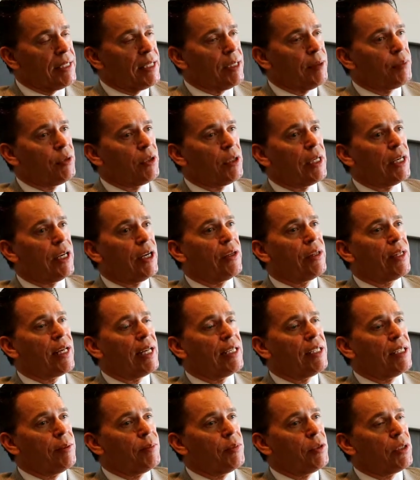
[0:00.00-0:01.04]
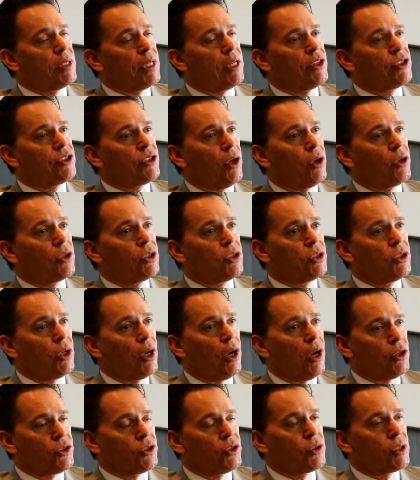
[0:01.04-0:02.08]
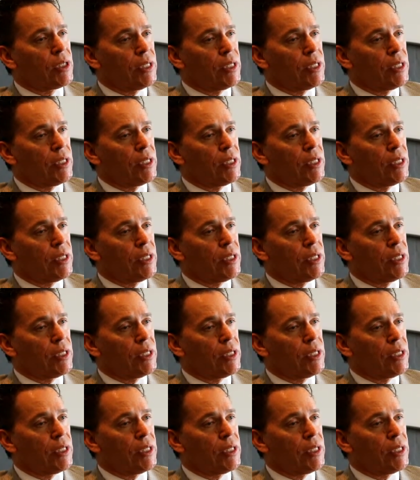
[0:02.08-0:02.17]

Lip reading: deeper layer is also